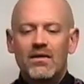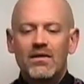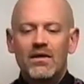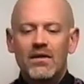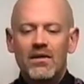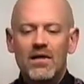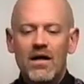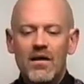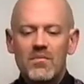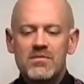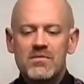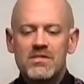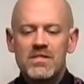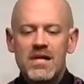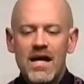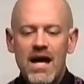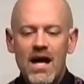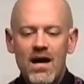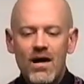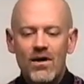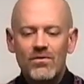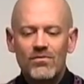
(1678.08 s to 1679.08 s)
that comes
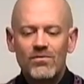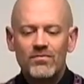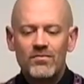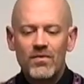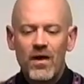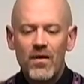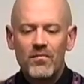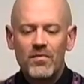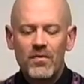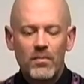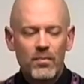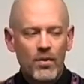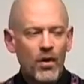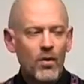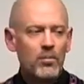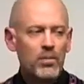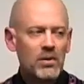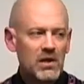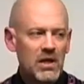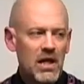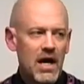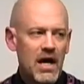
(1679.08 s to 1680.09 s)
down from the
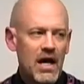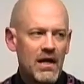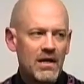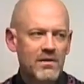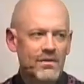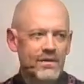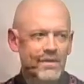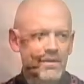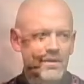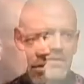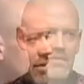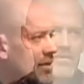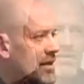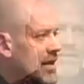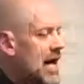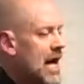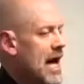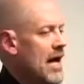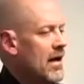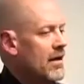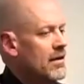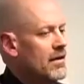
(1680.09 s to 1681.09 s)
purple line into
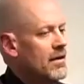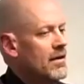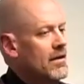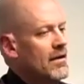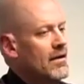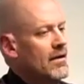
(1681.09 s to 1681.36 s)
that